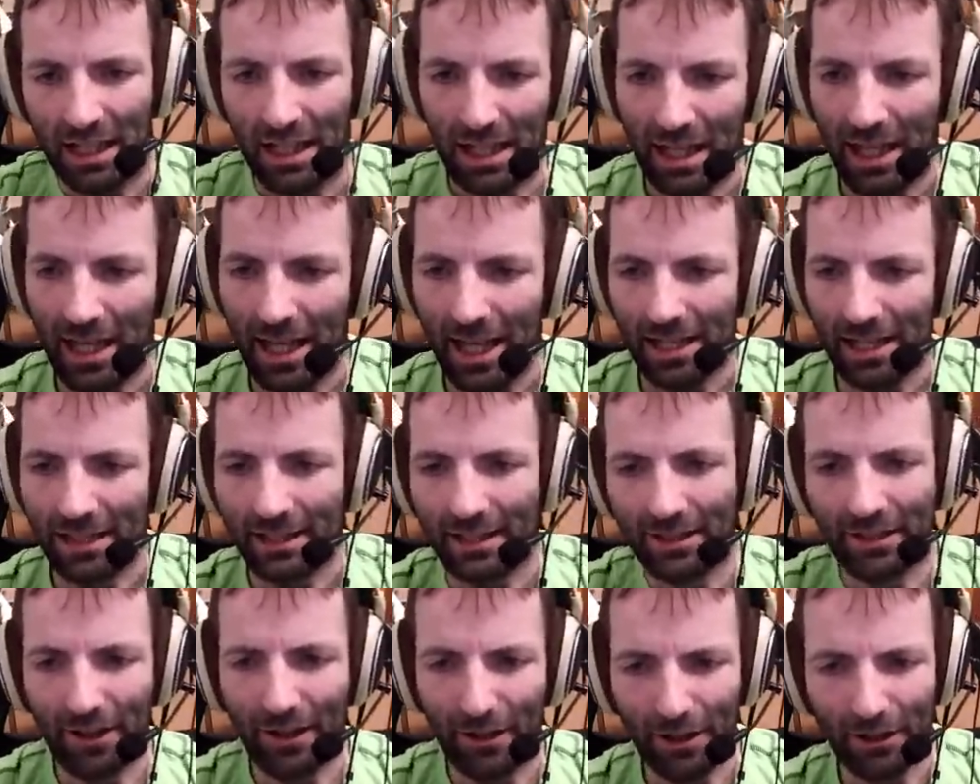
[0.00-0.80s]
And
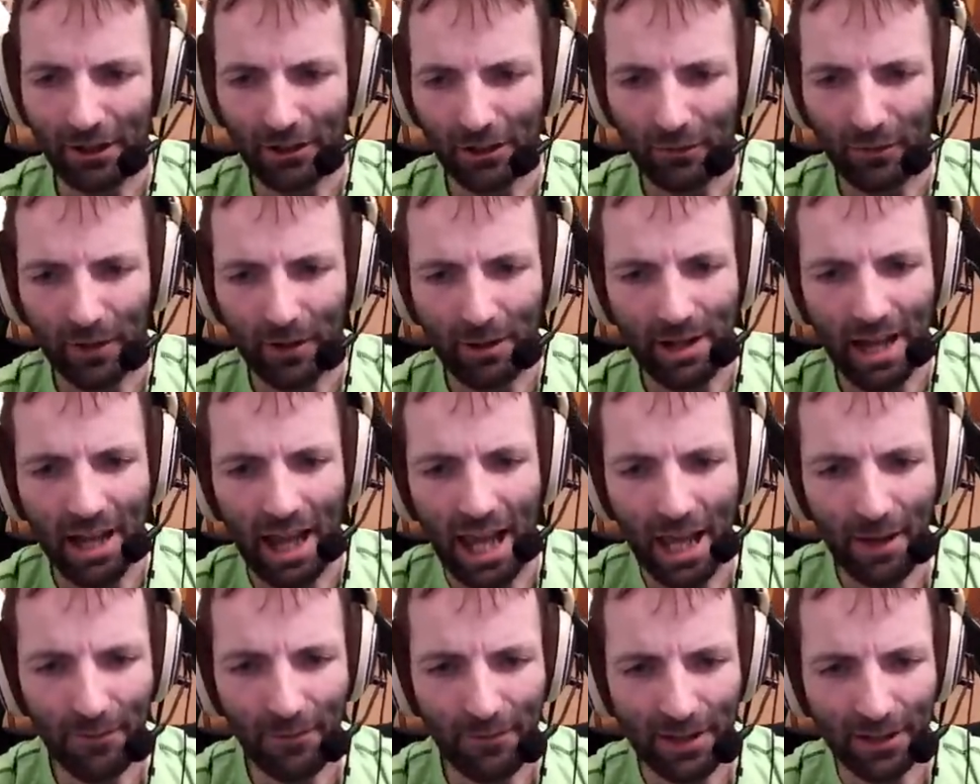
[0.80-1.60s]
the tires are very
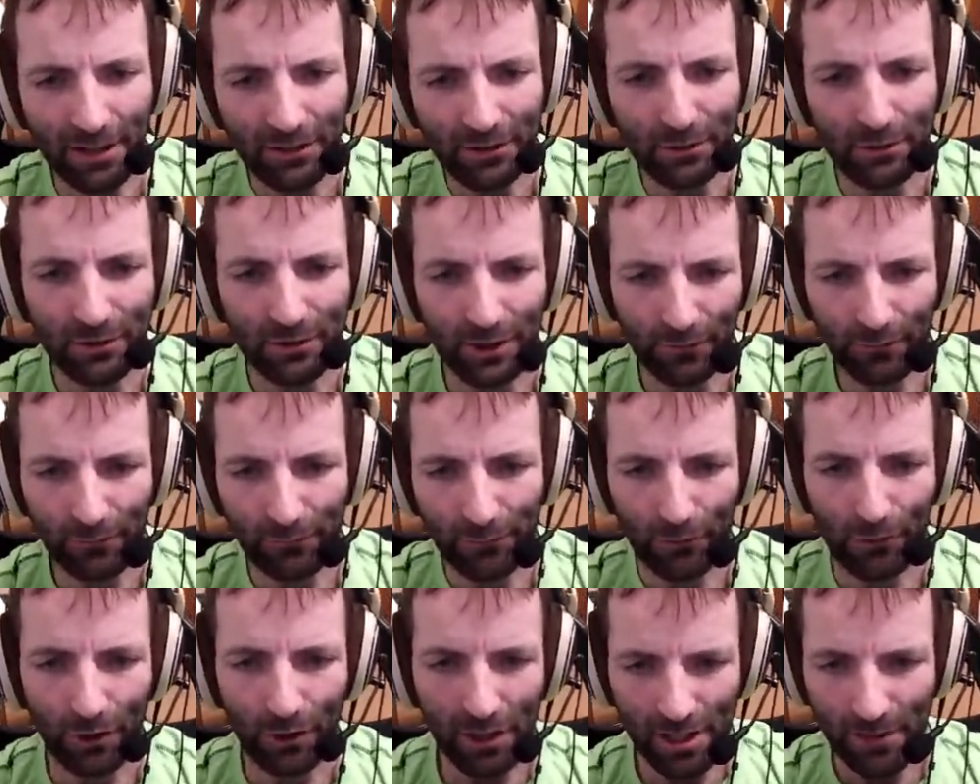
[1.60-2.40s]
heavy too. They're
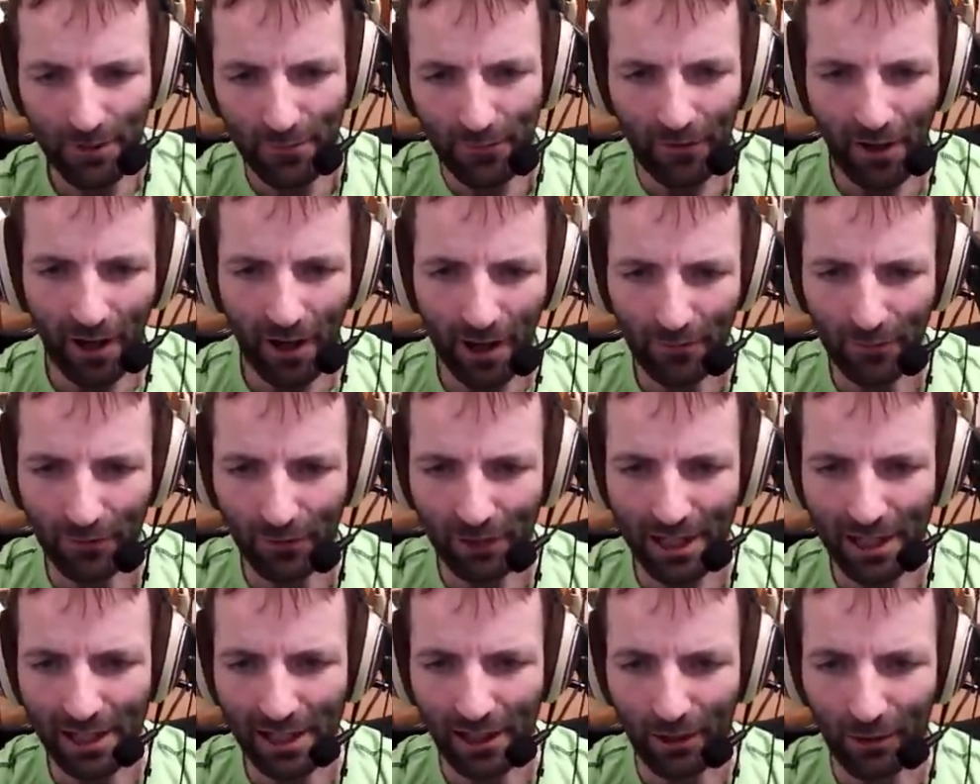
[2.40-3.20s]
35
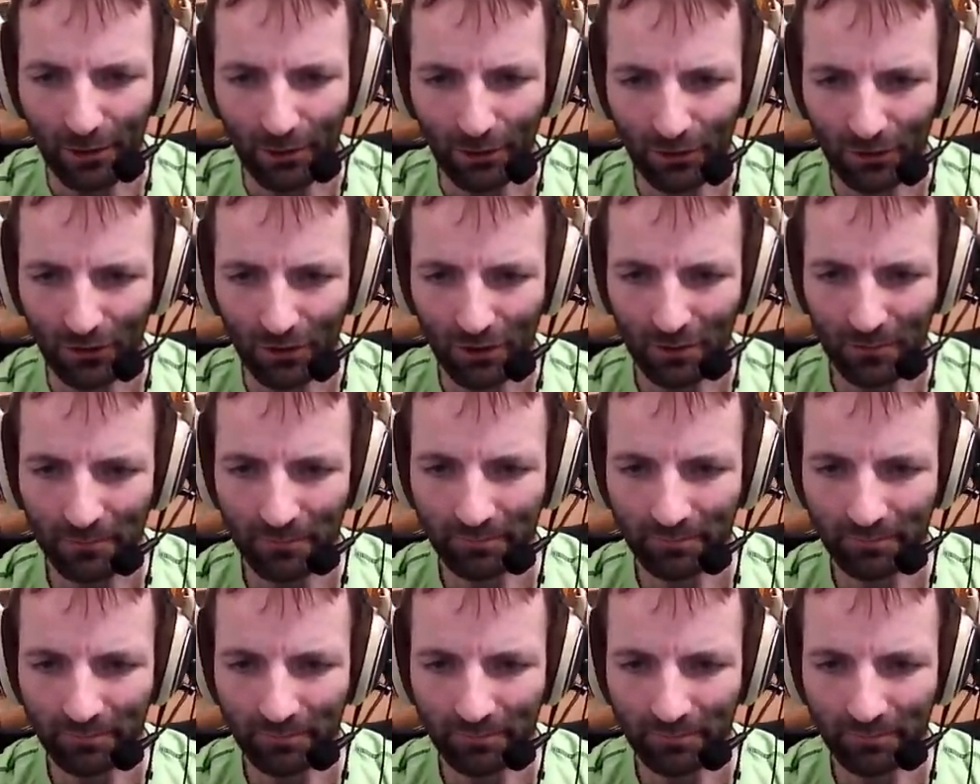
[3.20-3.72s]
kilos.